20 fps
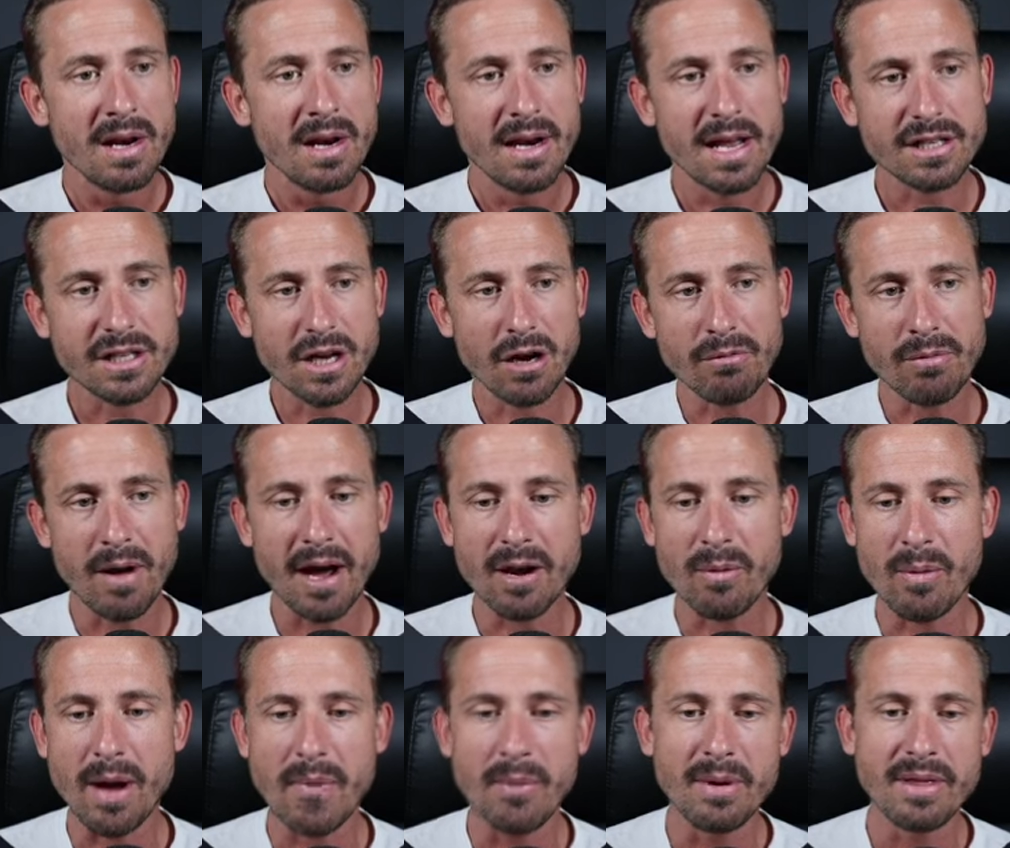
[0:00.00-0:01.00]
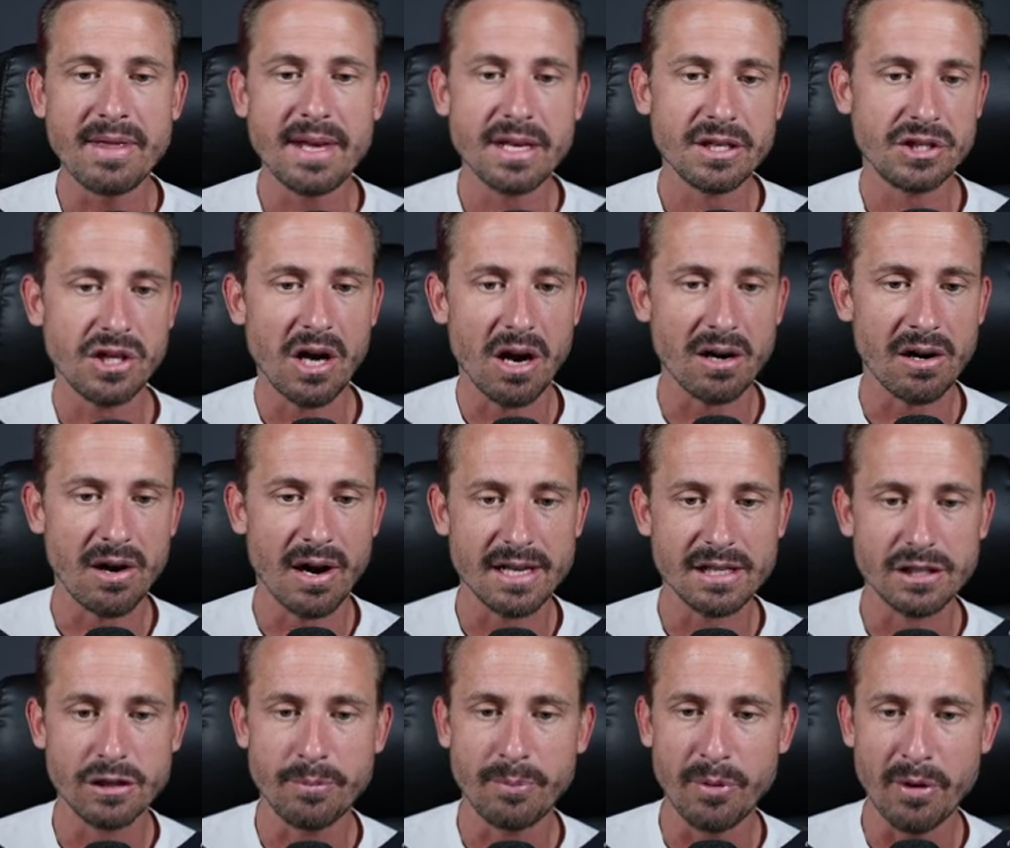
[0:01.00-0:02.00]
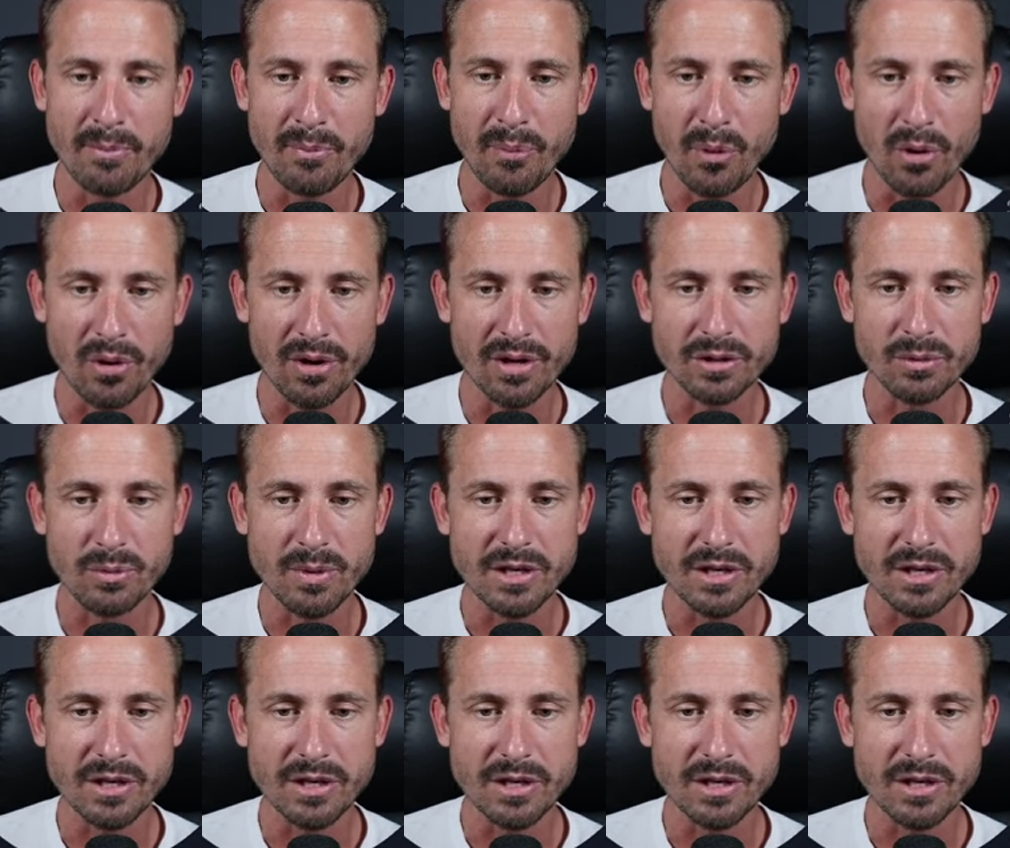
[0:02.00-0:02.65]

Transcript: Let's go right away with this chart, guys. Super important.